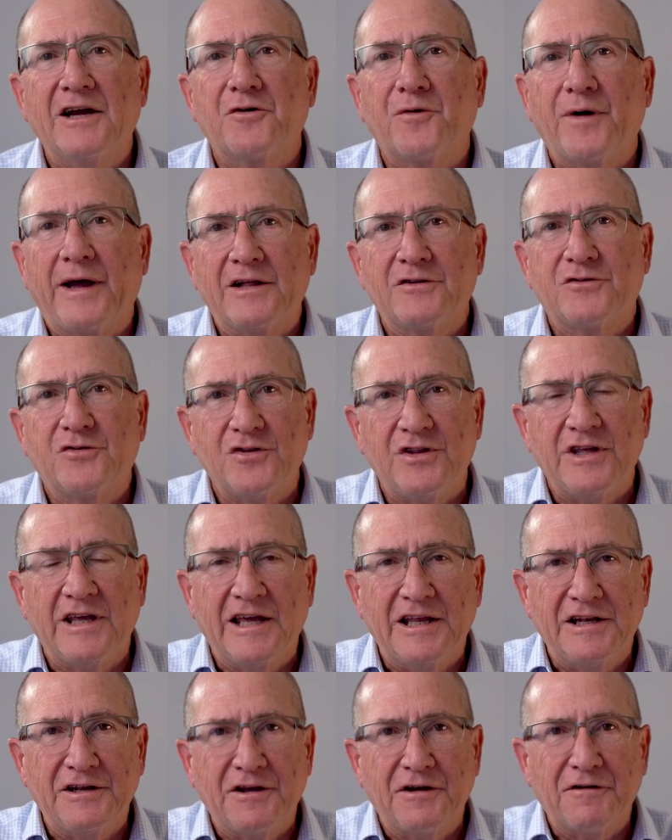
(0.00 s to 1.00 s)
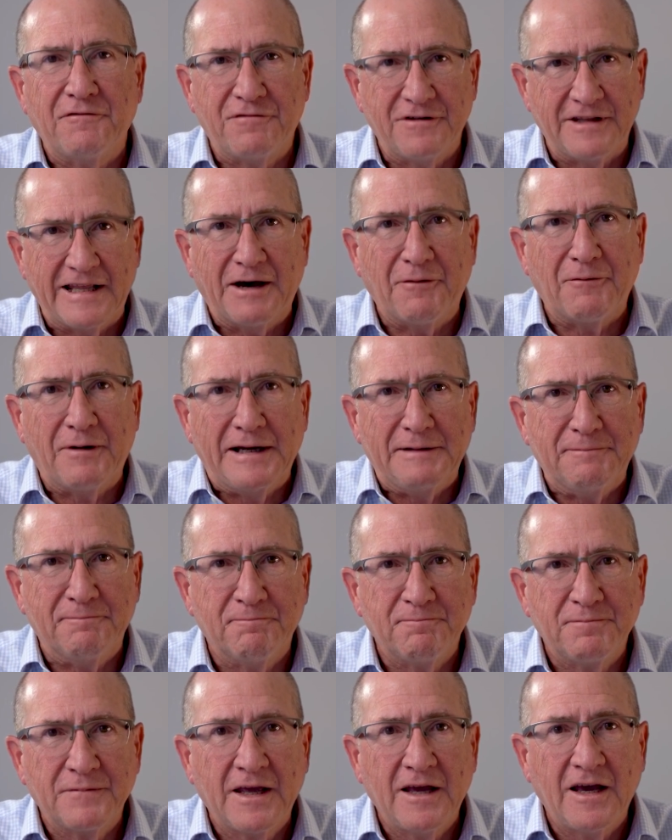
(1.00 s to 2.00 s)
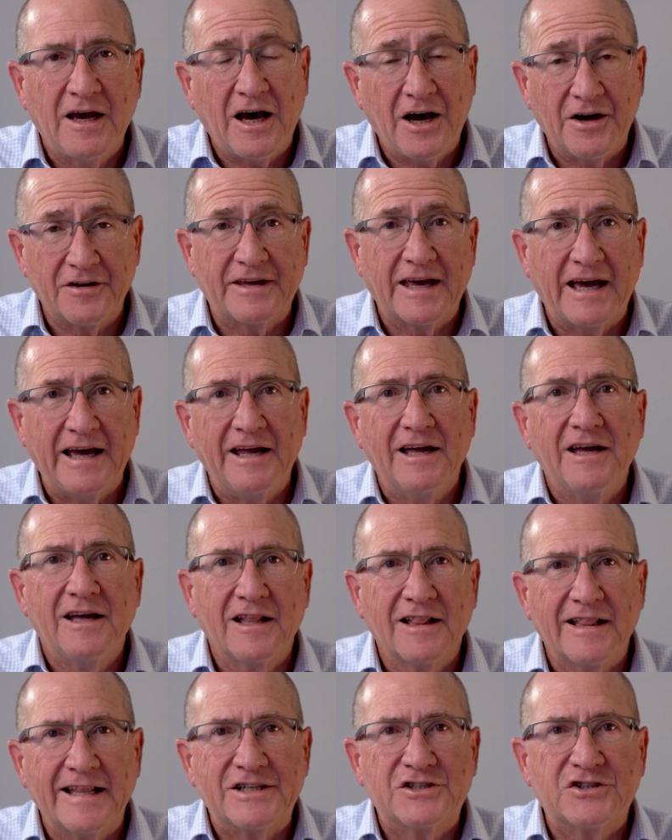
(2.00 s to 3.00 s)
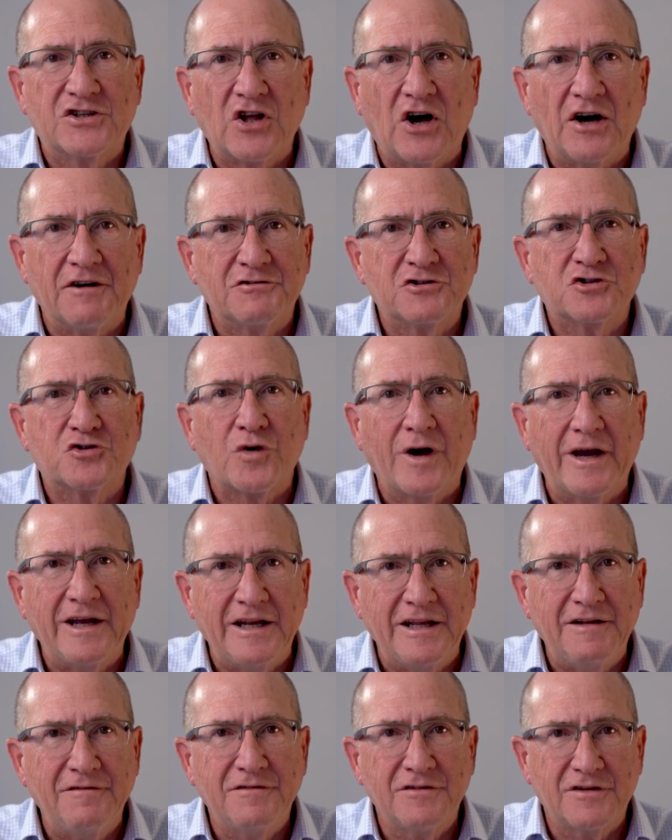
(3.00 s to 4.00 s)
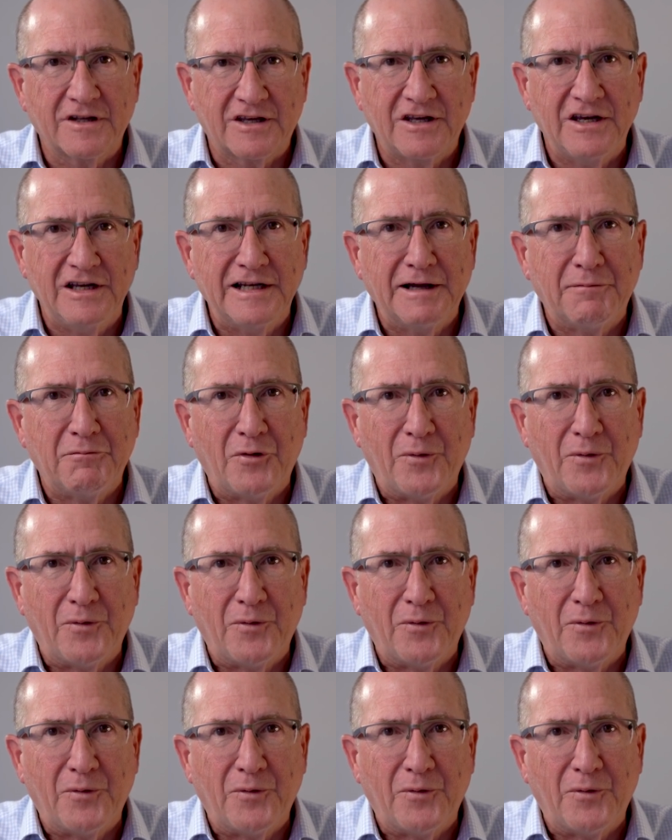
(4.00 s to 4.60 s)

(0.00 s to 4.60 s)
around to the end for that one. Okay, let's dive straight into key number